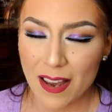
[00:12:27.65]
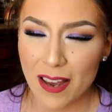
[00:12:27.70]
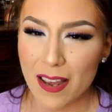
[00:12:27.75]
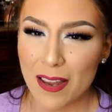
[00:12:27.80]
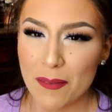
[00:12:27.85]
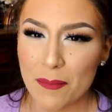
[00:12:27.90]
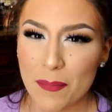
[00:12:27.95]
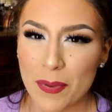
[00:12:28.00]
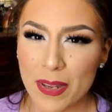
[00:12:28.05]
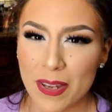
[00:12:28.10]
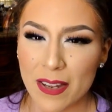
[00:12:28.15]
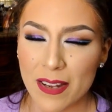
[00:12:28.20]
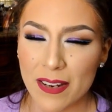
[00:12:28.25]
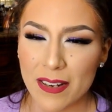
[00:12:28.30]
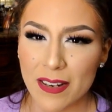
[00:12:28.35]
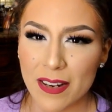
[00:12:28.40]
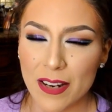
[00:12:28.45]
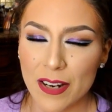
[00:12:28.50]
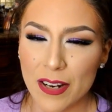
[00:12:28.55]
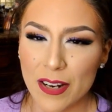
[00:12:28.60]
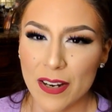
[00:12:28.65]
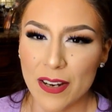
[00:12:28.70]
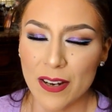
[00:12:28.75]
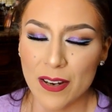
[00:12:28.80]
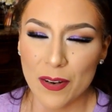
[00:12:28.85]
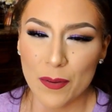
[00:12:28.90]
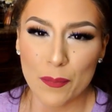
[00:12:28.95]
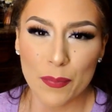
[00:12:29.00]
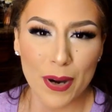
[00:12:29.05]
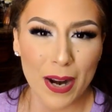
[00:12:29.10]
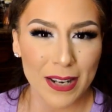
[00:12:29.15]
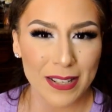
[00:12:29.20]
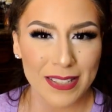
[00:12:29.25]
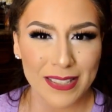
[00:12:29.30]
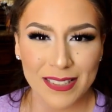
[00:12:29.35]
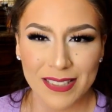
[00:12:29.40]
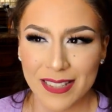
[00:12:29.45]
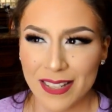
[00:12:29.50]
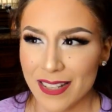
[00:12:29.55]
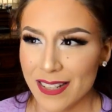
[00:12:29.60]
I've been
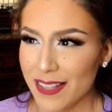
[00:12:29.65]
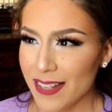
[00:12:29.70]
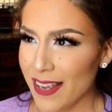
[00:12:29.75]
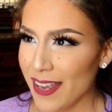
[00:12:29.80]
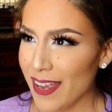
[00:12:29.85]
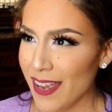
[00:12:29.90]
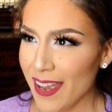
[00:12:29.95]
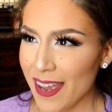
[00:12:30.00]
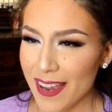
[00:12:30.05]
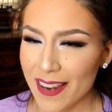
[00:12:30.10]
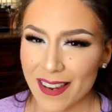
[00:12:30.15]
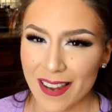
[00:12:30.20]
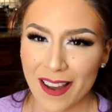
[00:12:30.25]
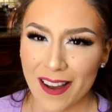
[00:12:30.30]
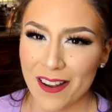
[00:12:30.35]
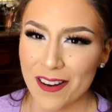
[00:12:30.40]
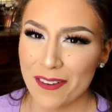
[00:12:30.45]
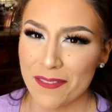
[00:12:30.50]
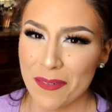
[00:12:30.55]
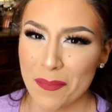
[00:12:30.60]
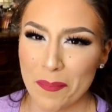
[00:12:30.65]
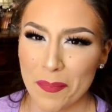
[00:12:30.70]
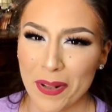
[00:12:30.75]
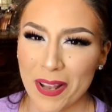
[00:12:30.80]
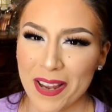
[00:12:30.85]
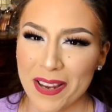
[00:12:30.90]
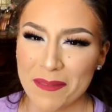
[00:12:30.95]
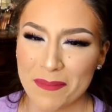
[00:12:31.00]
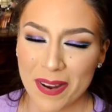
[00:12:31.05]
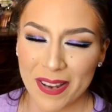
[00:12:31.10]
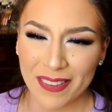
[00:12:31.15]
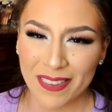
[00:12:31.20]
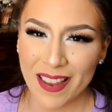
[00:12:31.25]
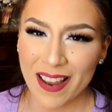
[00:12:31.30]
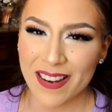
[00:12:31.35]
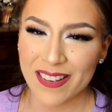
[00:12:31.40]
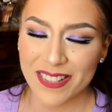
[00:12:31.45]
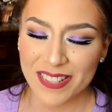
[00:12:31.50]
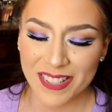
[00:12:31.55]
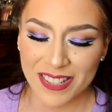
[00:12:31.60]
practicing the heck out of applying my
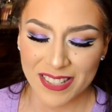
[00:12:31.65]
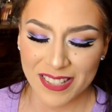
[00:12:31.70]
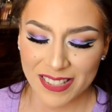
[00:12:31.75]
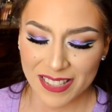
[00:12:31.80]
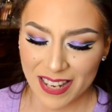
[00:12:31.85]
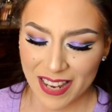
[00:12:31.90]
lashes,